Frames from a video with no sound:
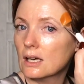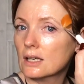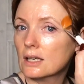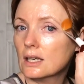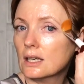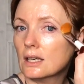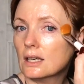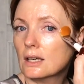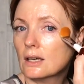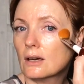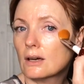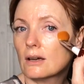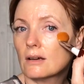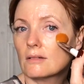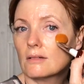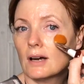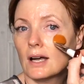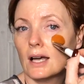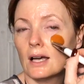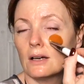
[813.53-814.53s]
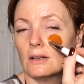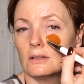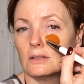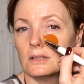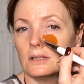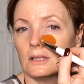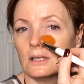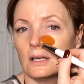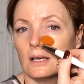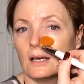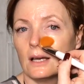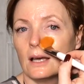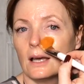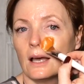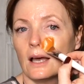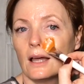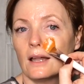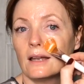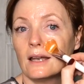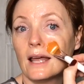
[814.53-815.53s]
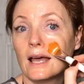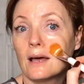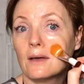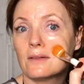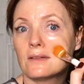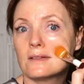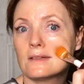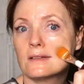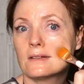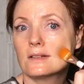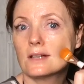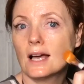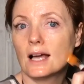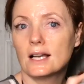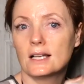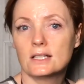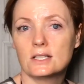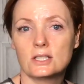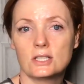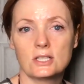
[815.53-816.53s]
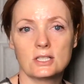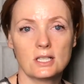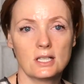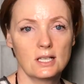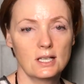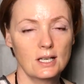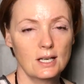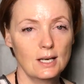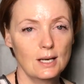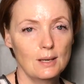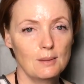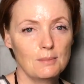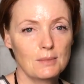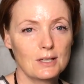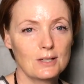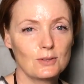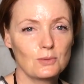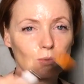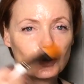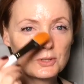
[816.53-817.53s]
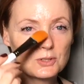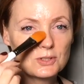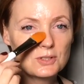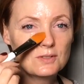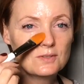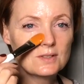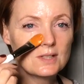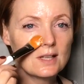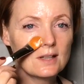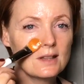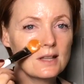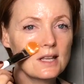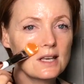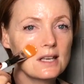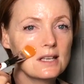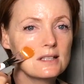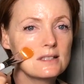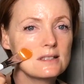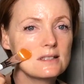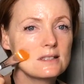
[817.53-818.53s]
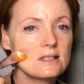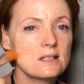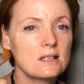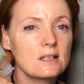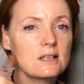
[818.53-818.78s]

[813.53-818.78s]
Keep going round. And now's the challenge, because once you've done this,